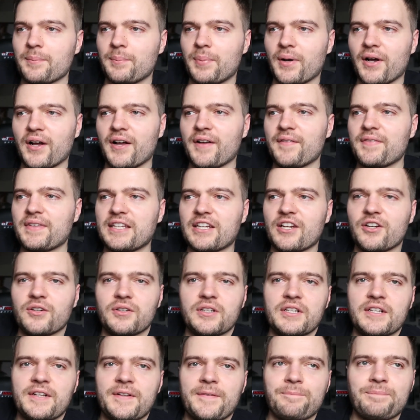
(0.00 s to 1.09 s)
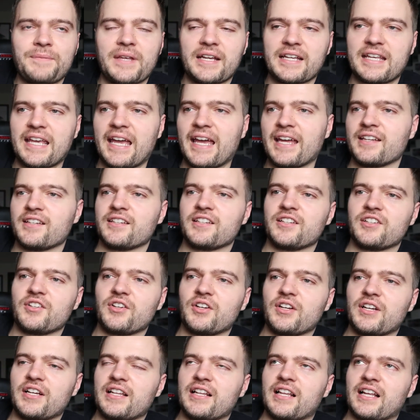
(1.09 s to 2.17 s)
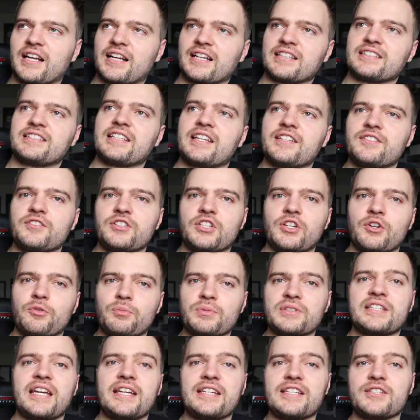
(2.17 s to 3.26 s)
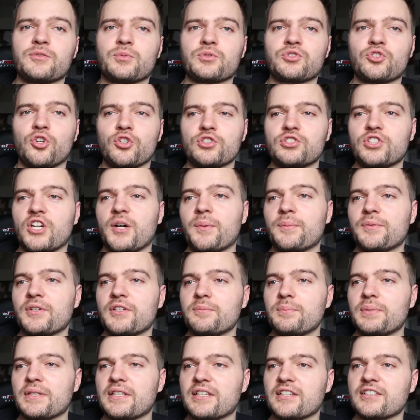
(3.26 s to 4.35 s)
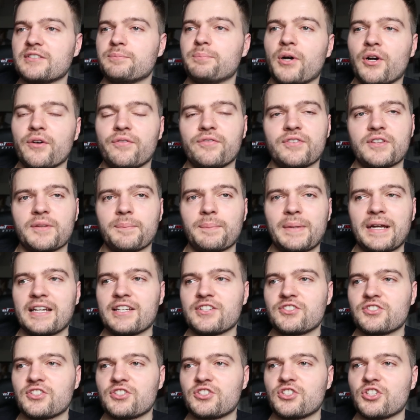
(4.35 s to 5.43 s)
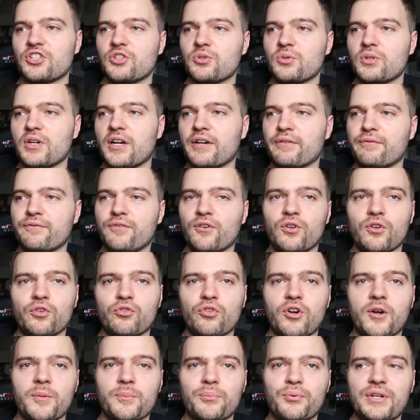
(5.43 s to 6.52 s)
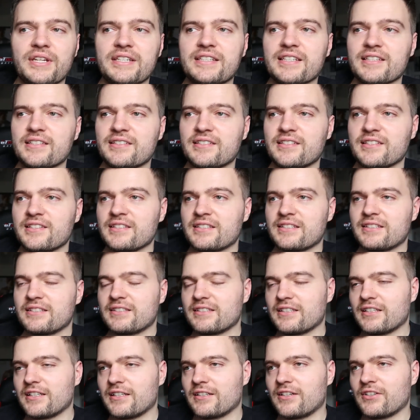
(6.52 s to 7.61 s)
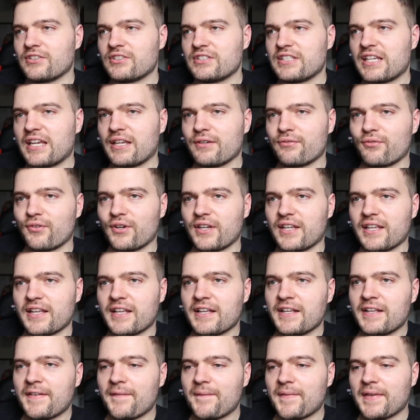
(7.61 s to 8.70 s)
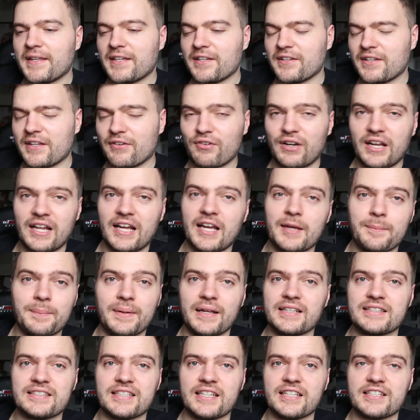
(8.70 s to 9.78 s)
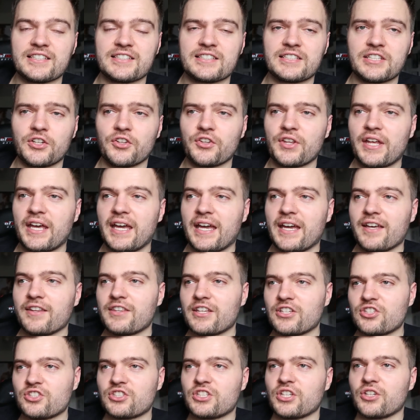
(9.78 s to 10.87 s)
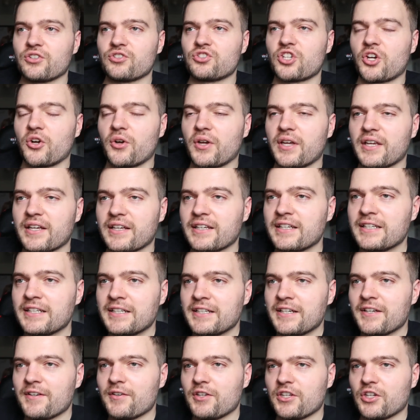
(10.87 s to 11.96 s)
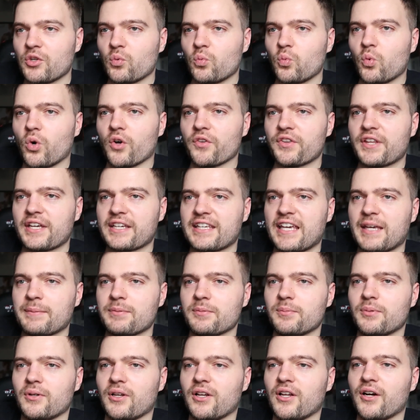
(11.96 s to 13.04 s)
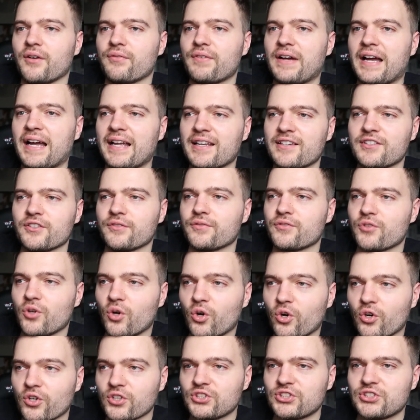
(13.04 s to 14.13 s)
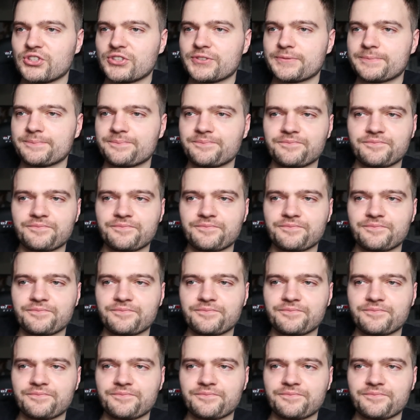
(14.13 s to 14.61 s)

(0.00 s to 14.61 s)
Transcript: but again, like I said, Mercedes were sort of dominant because both of them managed to do a full Grand Prix distance on day 3. The reliability is still there. They're still showing what they're capable of, and of course